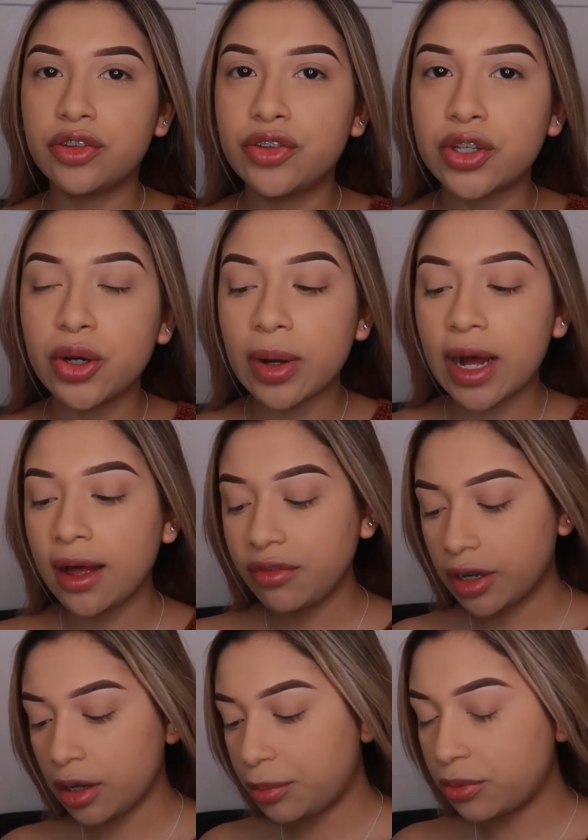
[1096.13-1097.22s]
so I have a
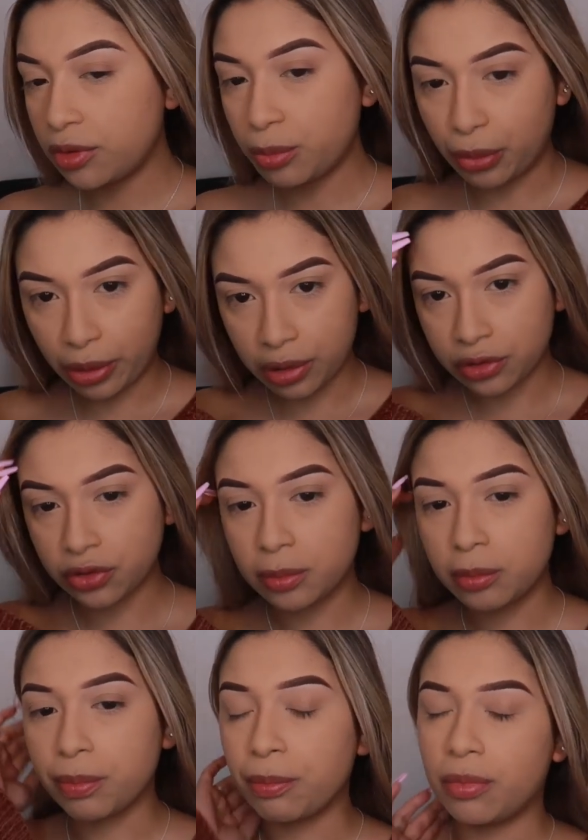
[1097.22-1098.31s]
couple
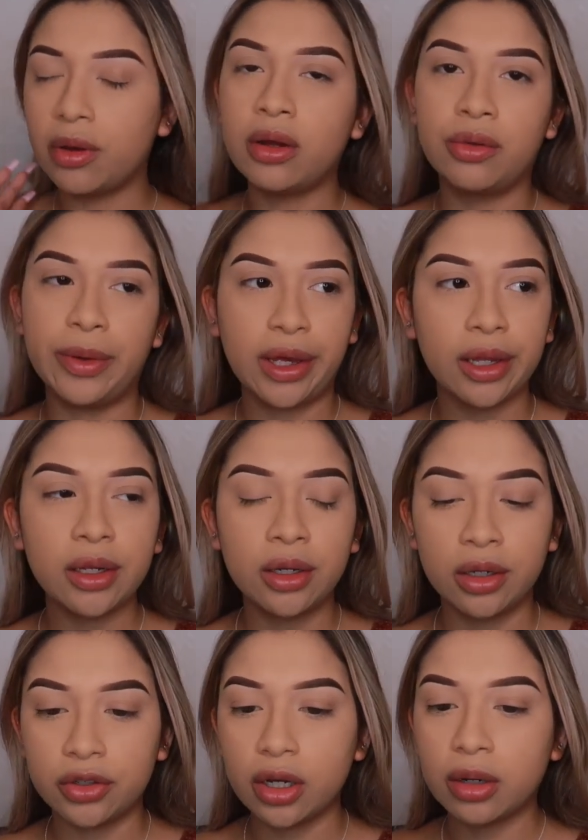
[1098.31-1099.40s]
why can I
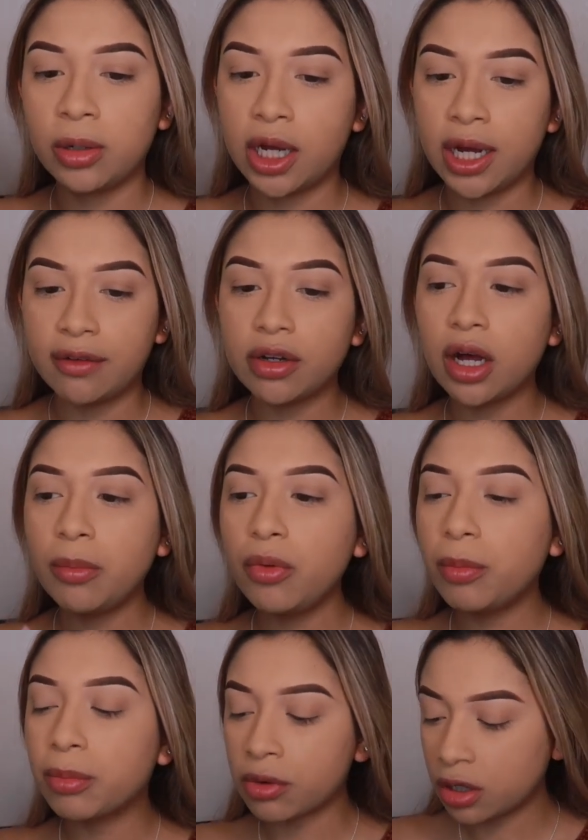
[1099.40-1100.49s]
not talk? I have a
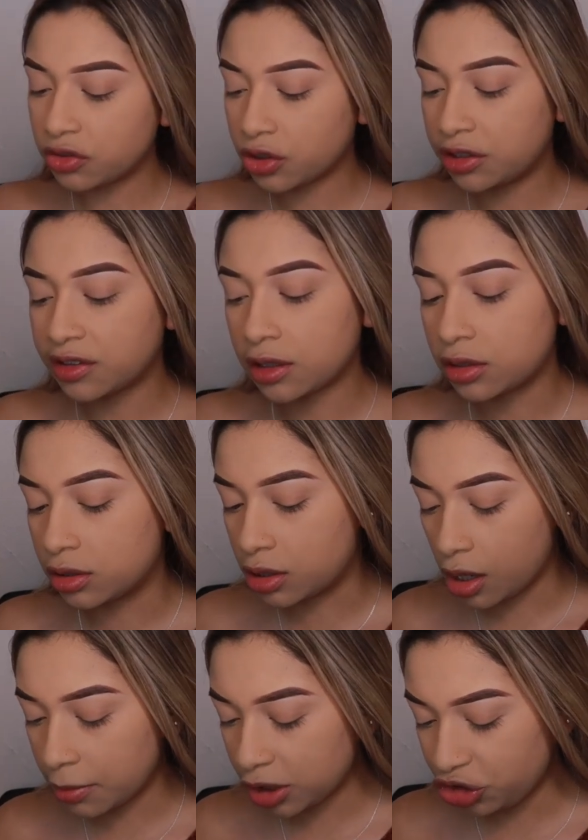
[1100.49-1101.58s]
couple bronzers that are
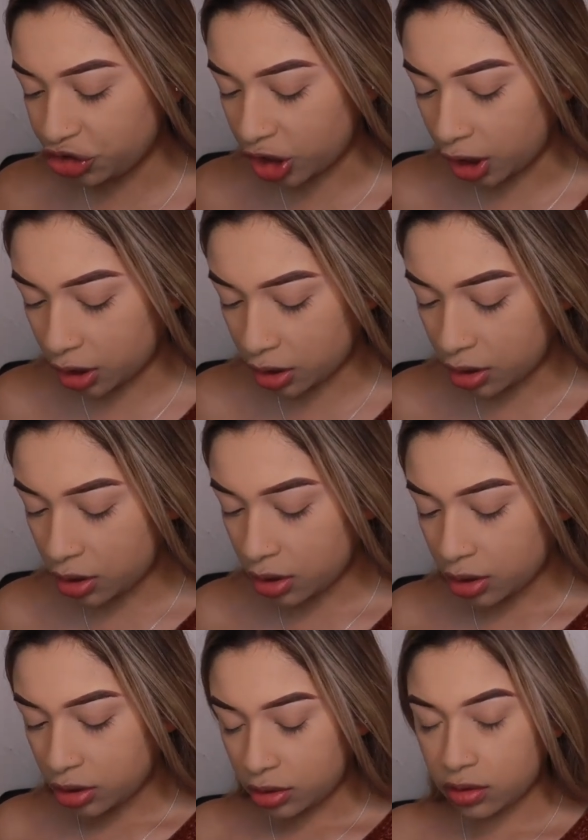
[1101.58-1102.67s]
not my shade.
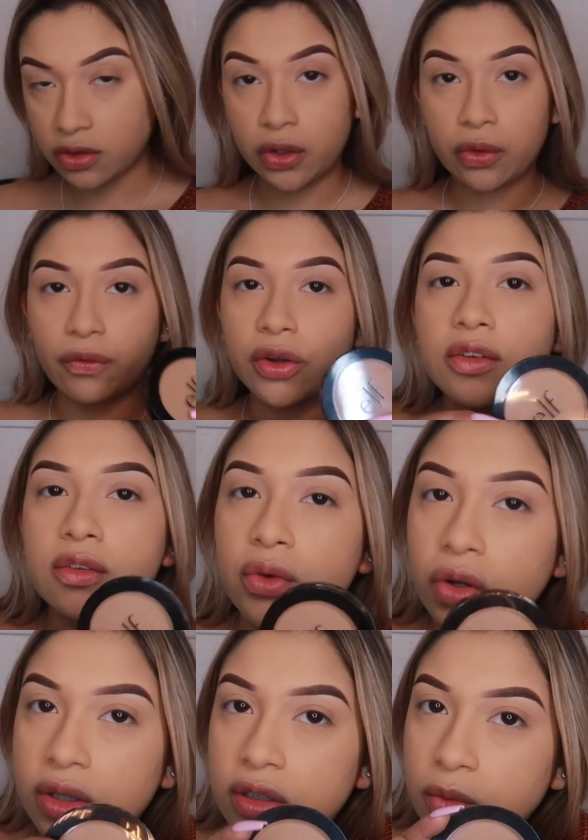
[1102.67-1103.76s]
So first of
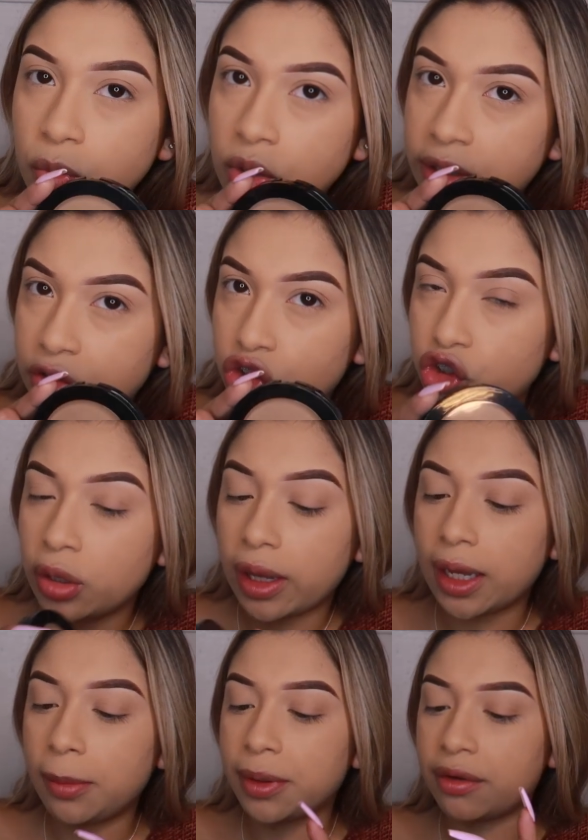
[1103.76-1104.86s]
all, this one is too
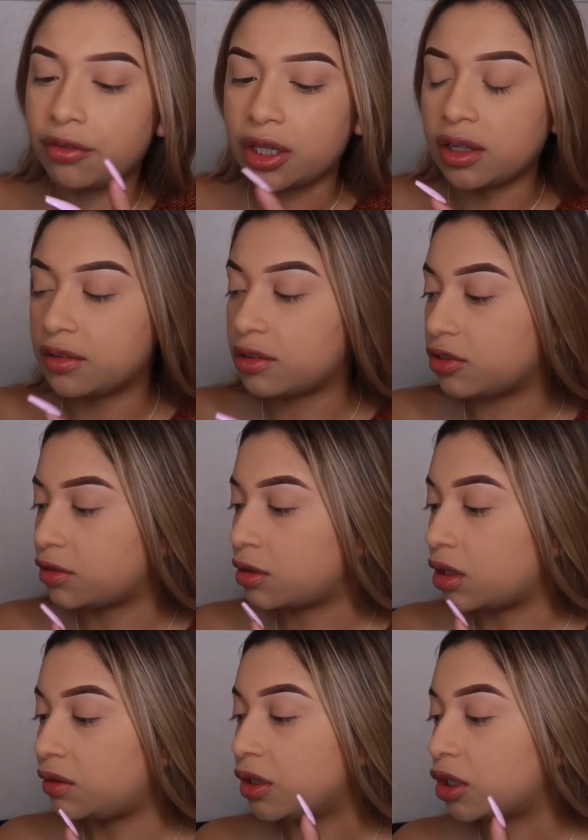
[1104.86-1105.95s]
light, but I feel like it's just
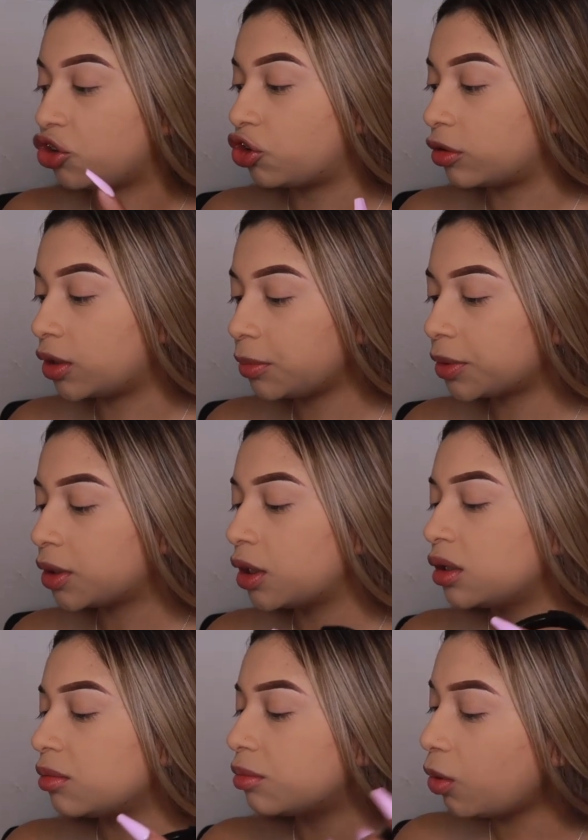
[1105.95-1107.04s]
not even gonna show up.
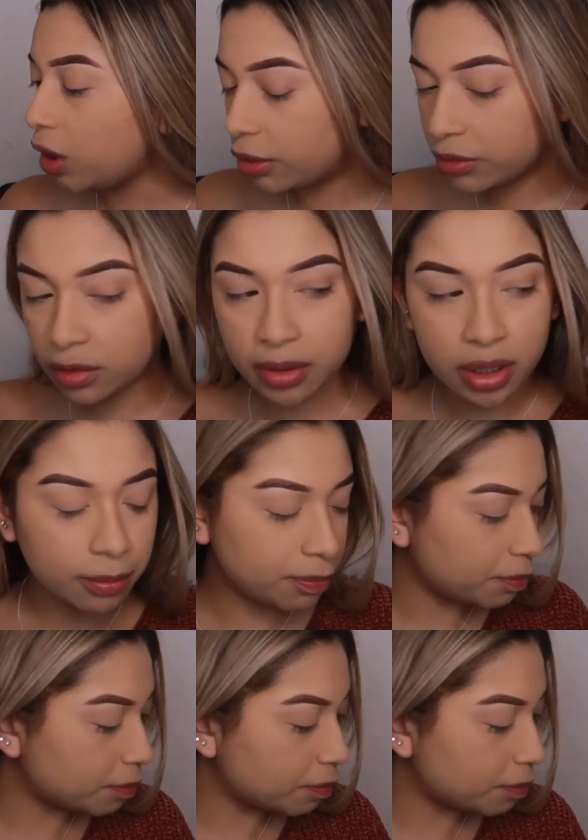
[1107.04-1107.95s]
But we'll use a bit.